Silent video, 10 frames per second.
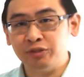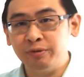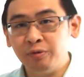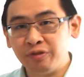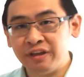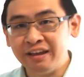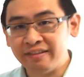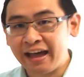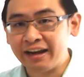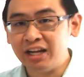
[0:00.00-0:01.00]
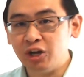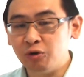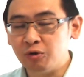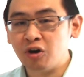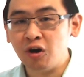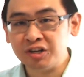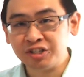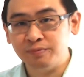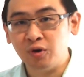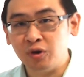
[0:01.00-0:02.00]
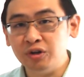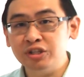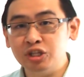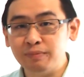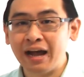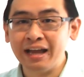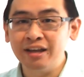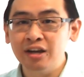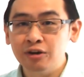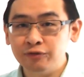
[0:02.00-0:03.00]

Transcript: so people think that it will cost more to buy